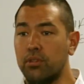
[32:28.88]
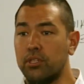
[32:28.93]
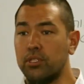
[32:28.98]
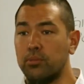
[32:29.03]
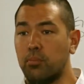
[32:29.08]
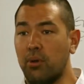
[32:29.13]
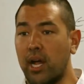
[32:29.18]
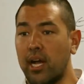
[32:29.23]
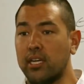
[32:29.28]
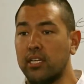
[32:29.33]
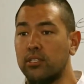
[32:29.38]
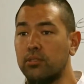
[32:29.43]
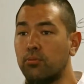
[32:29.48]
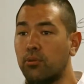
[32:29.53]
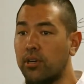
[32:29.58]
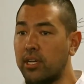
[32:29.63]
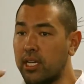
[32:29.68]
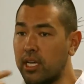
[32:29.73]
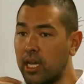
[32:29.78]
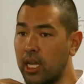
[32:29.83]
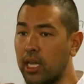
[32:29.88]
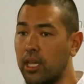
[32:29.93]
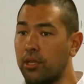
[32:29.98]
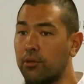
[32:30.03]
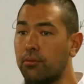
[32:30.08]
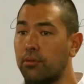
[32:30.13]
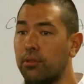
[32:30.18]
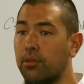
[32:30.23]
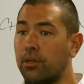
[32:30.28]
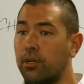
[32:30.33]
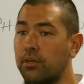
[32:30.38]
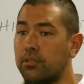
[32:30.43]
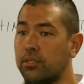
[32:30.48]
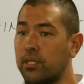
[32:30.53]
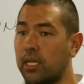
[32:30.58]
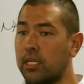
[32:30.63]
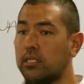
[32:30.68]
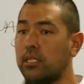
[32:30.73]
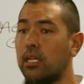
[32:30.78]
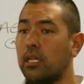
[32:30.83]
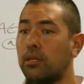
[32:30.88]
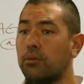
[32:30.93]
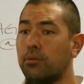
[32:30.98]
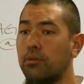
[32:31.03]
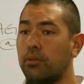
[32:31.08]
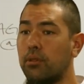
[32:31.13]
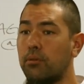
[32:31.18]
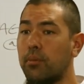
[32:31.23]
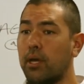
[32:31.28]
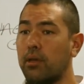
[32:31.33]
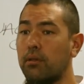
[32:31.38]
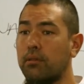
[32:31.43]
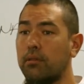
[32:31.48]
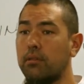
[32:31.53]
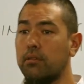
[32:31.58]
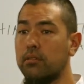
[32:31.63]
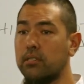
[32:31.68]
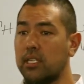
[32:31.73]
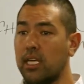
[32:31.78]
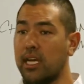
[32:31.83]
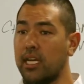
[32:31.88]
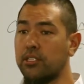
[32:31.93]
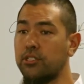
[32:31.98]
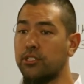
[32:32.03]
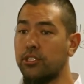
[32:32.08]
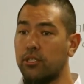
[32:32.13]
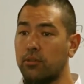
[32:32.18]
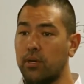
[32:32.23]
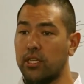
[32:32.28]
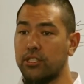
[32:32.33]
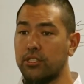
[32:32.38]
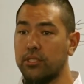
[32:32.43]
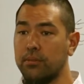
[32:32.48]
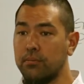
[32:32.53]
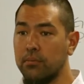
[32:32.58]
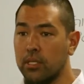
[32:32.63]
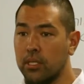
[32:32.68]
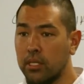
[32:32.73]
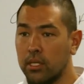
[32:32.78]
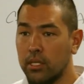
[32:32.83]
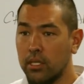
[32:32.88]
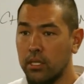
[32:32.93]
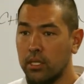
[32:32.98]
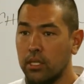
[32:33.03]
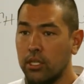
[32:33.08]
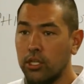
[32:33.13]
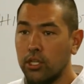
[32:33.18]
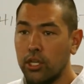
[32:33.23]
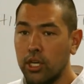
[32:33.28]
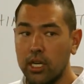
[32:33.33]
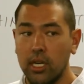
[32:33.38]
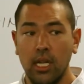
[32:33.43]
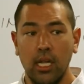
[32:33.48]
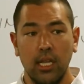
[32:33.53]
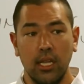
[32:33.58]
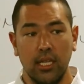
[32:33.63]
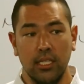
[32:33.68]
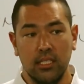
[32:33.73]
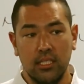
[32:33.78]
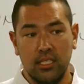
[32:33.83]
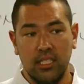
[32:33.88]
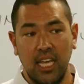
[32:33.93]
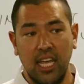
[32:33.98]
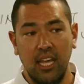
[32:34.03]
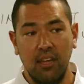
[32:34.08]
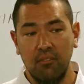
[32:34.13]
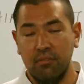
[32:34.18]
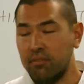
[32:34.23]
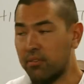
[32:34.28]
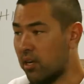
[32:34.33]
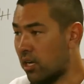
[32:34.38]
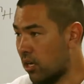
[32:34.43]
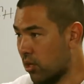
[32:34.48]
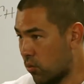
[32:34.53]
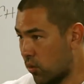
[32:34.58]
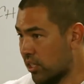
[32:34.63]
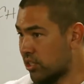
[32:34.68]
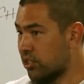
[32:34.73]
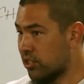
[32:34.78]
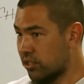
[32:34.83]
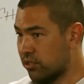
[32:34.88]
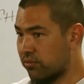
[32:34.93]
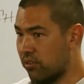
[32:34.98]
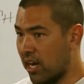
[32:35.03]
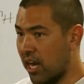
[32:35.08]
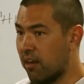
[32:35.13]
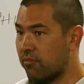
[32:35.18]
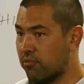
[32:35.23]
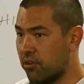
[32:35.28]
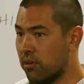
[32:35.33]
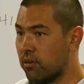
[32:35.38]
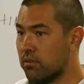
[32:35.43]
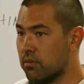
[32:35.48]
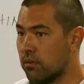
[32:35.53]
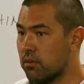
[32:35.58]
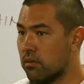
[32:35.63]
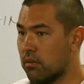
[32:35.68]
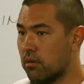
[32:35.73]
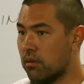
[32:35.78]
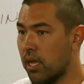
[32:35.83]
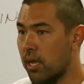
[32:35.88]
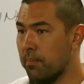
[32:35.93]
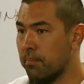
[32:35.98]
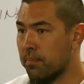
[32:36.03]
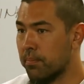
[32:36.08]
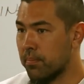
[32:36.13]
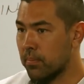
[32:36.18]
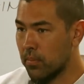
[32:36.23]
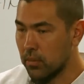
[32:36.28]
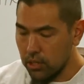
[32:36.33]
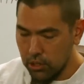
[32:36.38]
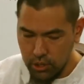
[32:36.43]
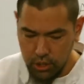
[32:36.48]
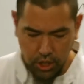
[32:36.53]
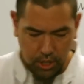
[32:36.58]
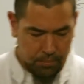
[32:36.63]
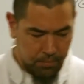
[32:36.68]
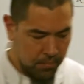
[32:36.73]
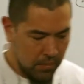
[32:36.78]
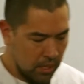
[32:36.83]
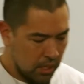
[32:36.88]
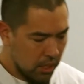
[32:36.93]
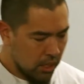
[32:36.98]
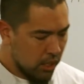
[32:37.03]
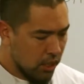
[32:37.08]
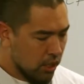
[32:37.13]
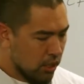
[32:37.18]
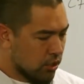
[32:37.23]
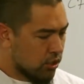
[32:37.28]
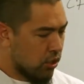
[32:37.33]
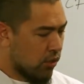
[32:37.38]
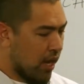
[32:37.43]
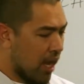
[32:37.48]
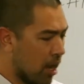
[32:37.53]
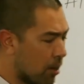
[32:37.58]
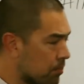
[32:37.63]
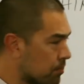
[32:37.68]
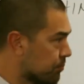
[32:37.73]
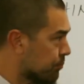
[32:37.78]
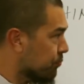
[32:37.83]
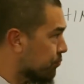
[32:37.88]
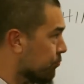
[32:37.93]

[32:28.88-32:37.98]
through this practice, we're inhaling through the nose, exhaling through the mouth. Does that answer your question? Good. Let's save questions for after, okay? Good. So now,